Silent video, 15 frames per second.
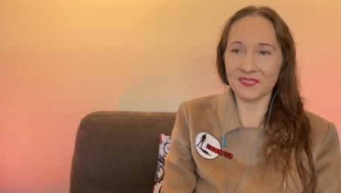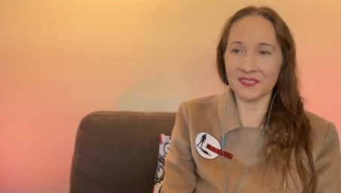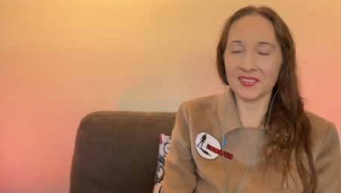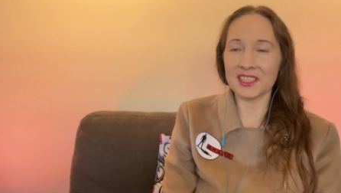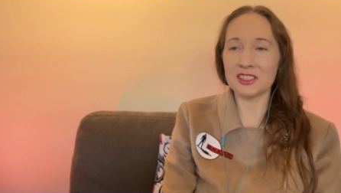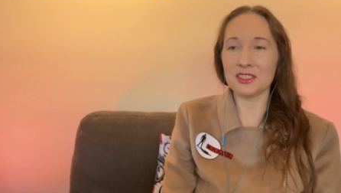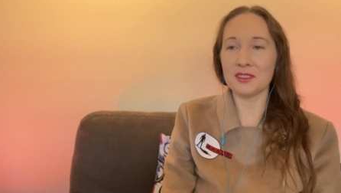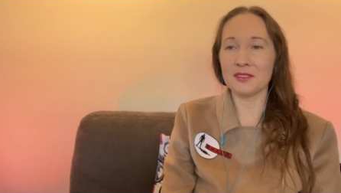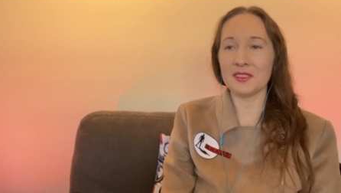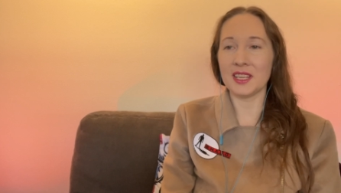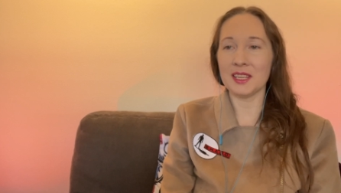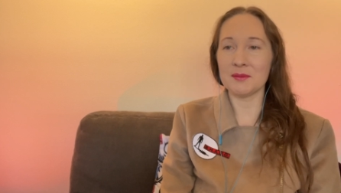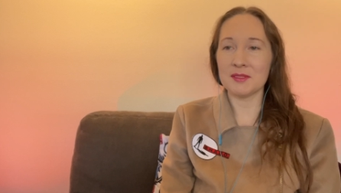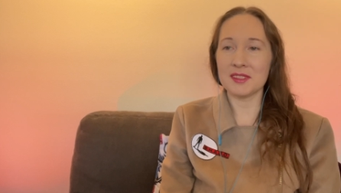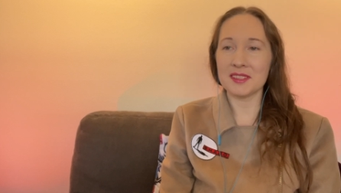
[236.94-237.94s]
They should have
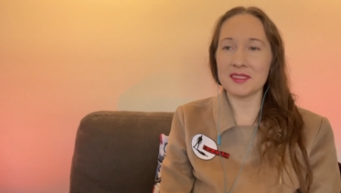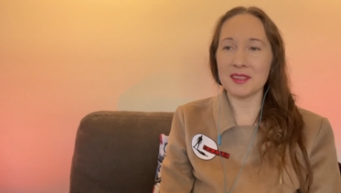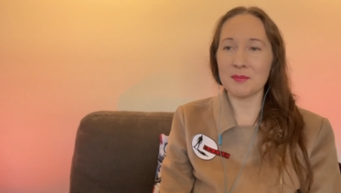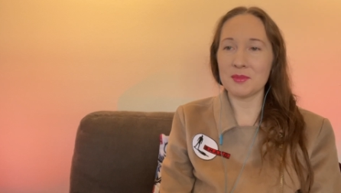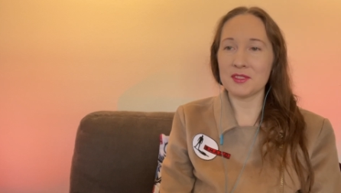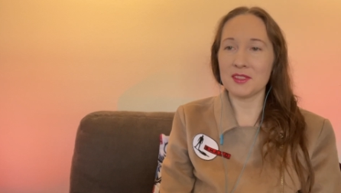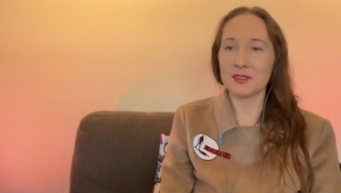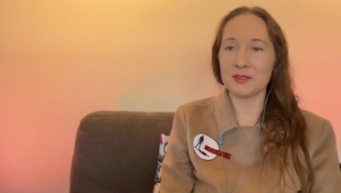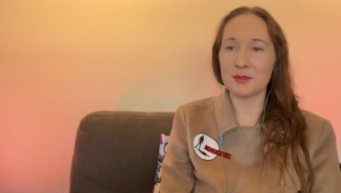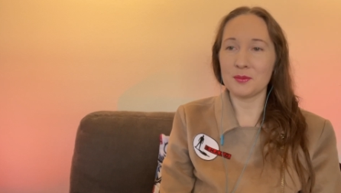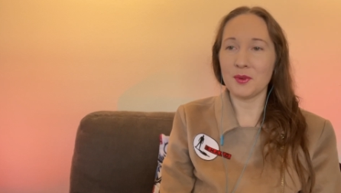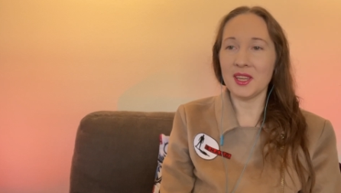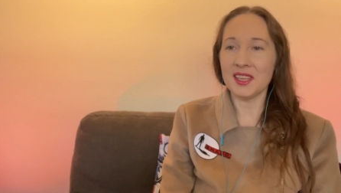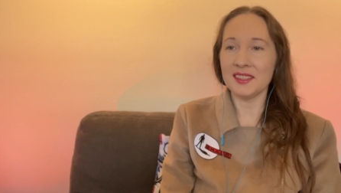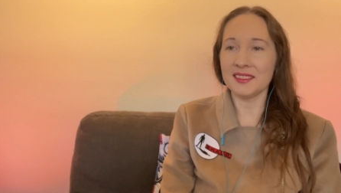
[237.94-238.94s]
named this episode
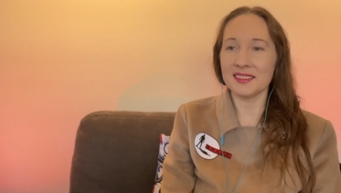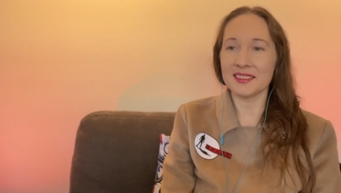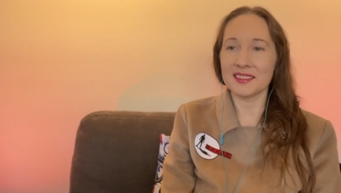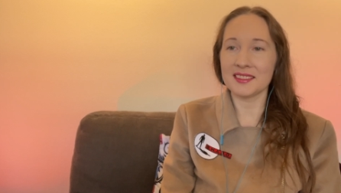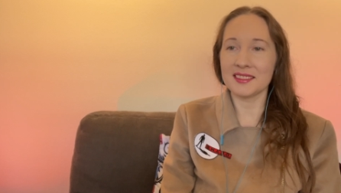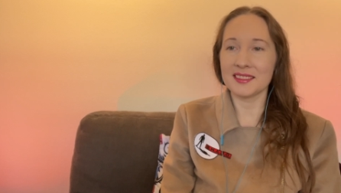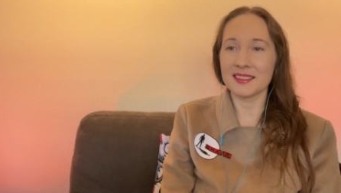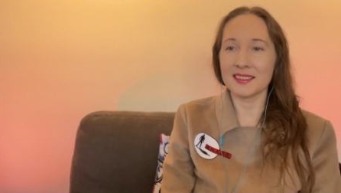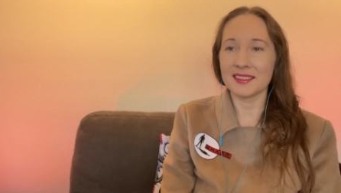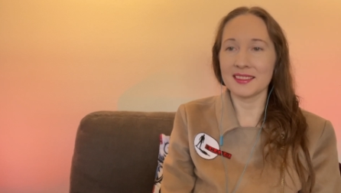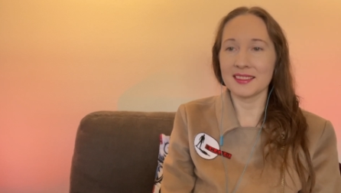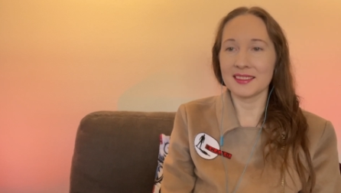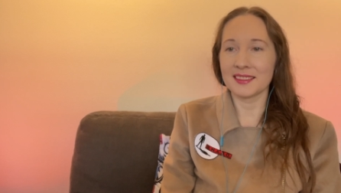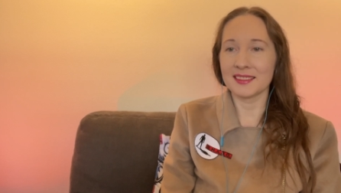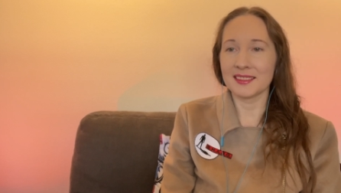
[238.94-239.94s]
Wings
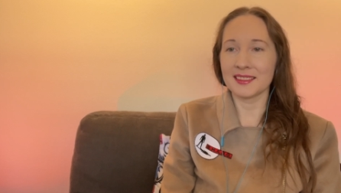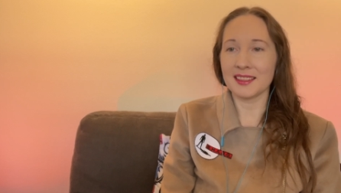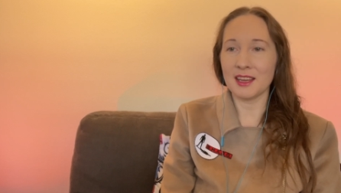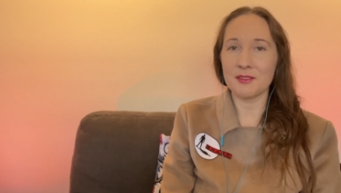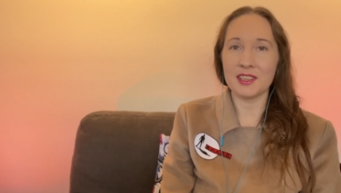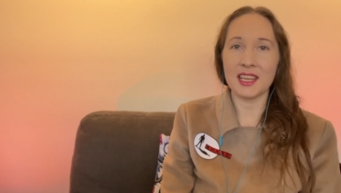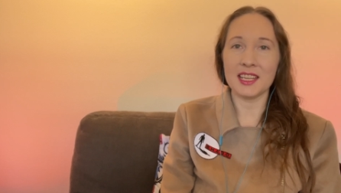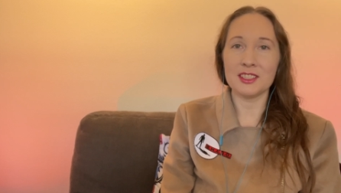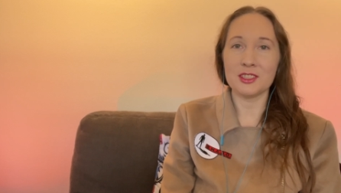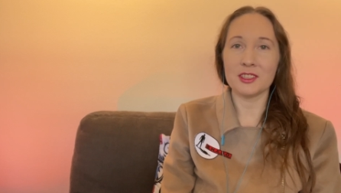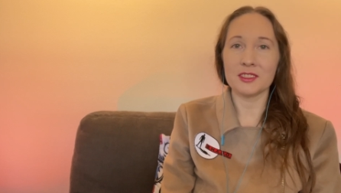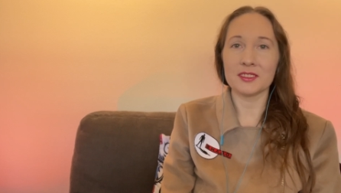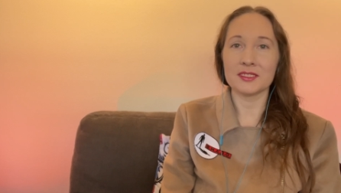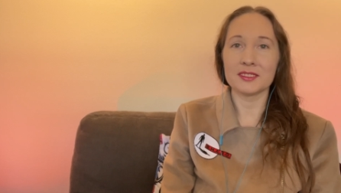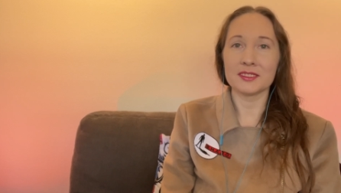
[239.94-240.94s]
of an
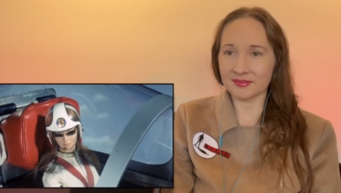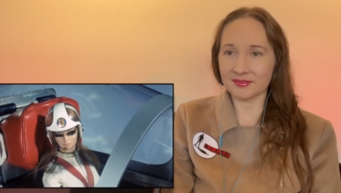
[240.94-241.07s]
Angel.